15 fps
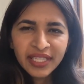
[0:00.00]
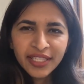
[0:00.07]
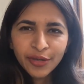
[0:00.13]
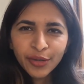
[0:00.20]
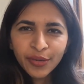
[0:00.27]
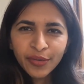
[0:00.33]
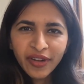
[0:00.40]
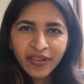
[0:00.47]

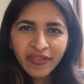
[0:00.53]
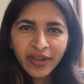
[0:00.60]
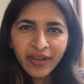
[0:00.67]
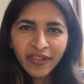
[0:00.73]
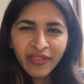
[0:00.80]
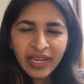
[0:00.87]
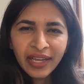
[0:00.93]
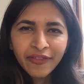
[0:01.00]
So
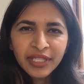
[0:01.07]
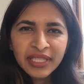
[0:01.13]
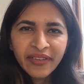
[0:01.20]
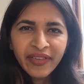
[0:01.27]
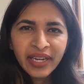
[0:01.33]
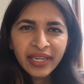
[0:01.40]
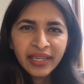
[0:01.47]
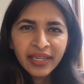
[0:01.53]
when I was
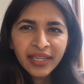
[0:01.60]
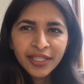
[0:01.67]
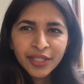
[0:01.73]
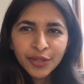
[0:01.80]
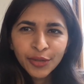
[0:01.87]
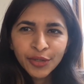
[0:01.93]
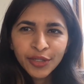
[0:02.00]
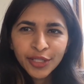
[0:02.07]
17 years
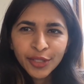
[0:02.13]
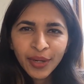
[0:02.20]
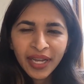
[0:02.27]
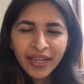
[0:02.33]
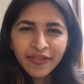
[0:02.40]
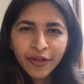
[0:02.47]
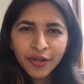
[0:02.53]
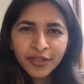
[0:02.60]
old, so I
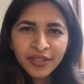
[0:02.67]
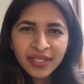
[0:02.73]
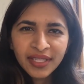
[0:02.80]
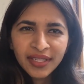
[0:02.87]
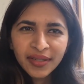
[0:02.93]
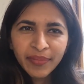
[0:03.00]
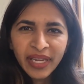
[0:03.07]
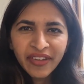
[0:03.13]
was
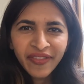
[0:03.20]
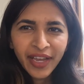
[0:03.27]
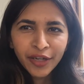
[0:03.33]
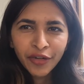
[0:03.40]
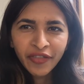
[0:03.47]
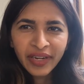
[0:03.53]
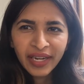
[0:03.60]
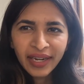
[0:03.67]
a big fan
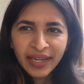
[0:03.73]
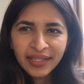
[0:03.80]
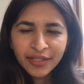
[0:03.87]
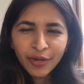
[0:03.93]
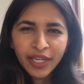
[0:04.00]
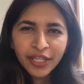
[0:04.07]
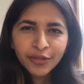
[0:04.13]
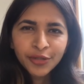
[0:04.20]
of cricket. So
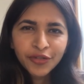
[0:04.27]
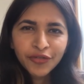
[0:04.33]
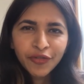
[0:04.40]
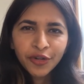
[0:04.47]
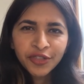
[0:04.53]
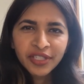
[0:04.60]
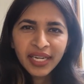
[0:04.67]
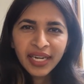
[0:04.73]
I used to
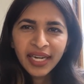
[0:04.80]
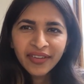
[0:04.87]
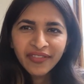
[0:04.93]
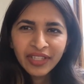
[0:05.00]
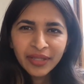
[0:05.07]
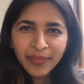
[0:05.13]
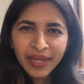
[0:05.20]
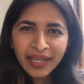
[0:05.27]
watch cricket
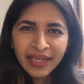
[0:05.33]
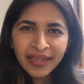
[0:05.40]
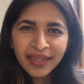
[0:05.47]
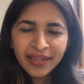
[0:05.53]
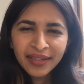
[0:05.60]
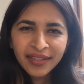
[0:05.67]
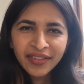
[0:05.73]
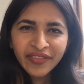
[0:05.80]
with my
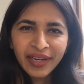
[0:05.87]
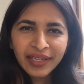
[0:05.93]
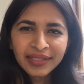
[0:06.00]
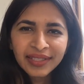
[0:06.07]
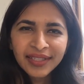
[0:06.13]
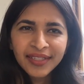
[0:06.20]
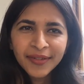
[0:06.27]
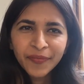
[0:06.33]

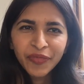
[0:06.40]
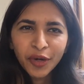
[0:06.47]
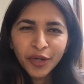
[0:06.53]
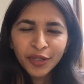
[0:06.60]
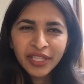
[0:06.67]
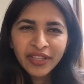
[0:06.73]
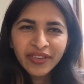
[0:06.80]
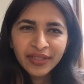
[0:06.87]
father
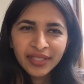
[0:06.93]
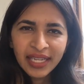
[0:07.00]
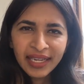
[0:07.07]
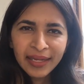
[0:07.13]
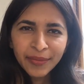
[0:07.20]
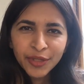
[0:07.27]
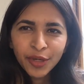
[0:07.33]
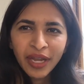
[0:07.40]
all the
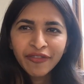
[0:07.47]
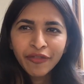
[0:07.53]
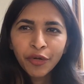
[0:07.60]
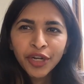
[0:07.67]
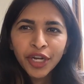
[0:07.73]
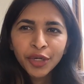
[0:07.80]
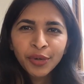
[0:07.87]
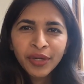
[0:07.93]
time. So I
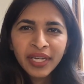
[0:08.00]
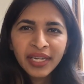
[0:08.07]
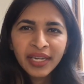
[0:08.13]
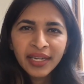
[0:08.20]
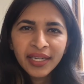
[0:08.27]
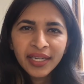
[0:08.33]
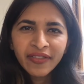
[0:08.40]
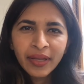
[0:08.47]
wanted to
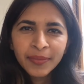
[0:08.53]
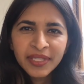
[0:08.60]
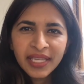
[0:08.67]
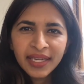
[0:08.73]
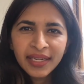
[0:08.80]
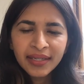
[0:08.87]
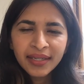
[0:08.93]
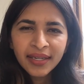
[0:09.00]
create a
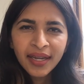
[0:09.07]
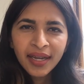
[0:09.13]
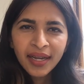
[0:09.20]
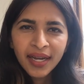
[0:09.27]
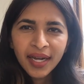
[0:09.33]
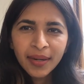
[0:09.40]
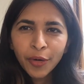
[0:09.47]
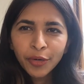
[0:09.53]
website
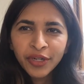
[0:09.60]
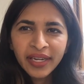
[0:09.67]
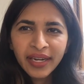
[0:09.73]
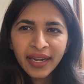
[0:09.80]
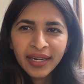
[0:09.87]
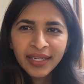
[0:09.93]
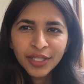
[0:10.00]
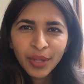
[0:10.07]
about
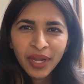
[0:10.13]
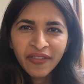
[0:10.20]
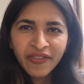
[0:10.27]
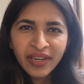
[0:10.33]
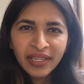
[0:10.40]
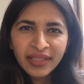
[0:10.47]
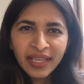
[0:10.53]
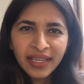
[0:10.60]
cricket. So
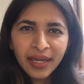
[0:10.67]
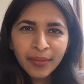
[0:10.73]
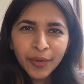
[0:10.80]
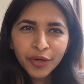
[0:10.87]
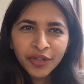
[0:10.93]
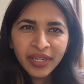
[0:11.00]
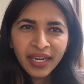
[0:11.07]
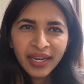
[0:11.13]
everything
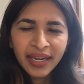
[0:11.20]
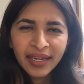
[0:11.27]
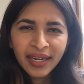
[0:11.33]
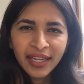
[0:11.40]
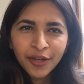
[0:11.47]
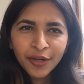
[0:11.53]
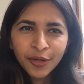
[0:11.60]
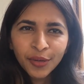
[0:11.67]
about cricket,
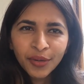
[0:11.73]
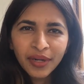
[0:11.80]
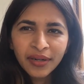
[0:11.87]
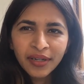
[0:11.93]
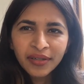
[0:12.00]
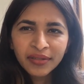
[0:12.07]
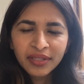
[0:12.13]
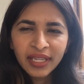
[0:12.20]

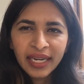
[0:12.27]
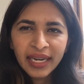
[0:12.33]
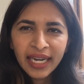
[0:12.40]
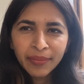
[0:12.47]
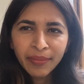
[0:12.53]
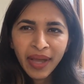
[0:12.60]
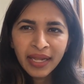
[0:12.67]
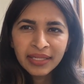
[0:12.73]
the
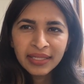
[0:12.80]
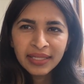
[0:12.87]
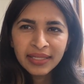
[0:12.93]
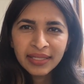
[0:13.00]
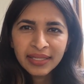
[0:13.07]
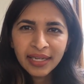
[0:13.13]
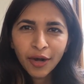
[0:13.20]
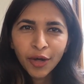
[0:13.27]
cricket
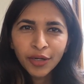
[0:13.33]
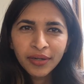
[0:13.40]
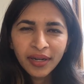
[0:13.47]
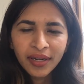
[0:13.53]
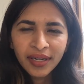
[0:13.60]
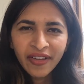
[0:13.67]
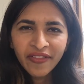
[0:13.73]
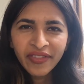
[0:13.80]
matches,
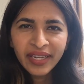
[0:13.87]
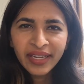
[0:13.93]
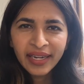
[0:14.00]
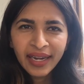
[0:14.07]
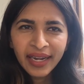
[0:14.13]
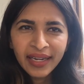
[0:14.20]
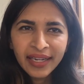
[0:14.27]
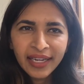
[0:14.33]
every
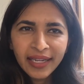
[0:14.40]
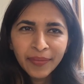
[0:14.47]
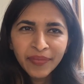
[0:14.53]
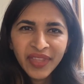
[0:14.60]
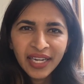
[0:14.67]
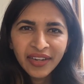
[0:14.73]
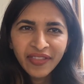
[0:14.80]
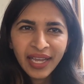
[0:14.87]
cricket team
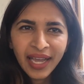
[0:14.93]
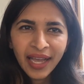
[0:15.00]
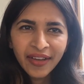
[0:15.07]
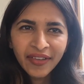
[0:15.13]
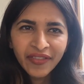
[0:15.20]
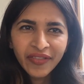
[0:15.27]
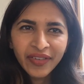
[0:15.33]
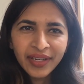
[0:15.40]
that we
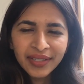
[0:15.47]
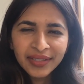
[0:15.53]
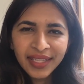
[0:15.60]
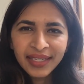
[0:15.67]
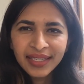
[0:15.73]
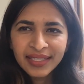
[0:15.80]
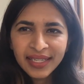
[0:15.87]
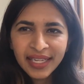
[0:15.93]
have
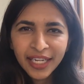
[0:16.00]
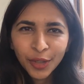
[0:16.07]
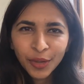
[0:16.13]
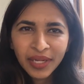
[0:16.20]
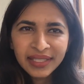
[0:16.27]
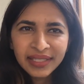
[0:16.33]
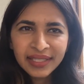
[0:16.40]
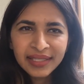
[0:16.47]
that is linked to
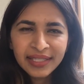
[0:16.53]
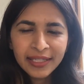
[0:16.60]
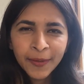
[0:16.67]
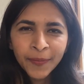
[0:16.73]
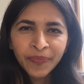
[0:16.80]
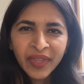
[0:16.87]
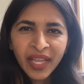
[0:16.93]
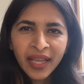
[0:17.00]
ICC.
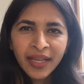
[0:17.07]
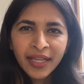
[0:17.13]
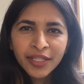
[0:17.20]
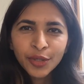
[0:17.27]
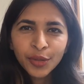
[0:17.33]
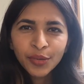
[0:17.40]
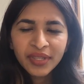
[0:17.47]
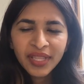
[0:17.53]

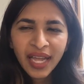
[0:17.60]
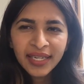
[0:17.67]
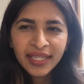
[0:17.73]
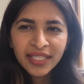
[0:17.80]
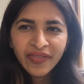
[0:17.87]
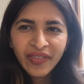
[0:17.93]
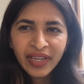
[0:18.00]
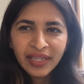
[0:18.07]
So that
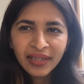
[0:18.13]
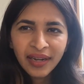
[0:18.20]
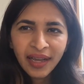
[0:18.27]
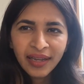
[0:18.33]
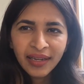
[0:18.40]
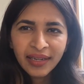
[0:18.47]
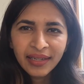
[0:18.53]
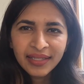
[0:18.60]
is when
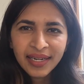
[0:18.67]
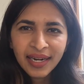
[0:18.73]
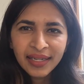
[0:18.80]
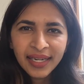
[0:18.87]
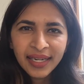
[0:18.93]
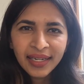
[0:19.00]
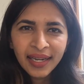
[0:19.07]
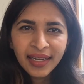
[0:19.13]
I
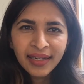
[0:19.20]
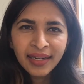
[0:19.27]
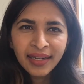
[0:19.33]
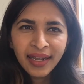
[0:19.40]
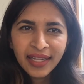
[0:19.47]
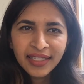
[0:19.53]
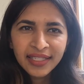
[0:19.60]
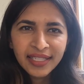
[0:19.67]
started
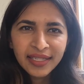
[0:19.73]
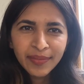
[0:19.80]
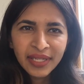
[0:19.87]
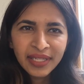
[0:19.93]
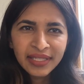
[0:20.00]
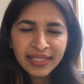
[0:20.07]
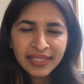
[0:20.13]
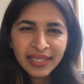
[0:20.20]
learning
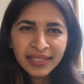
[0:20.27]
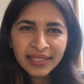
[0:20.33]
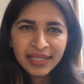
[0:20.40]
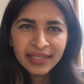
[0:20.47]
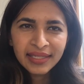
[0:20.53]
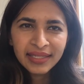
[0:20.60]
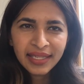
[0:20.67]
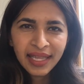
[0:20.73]
HTML,
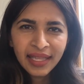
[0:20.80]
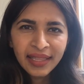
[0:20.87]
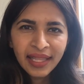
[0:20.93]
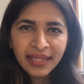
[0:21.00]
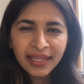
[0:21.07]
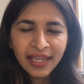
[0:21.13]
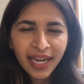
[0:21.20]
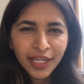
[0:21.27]
CSS, and
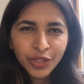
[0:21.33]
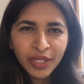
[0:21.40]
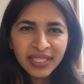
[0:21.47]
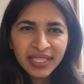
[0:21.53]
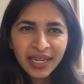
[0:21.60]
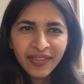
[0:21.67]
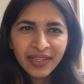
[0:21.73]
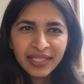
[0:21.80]
then gradually
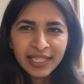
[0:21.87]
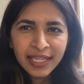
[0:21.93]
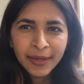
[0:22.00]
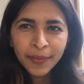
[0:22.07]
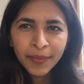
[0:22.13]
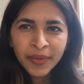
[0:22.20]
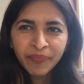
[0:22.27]
JavaScript.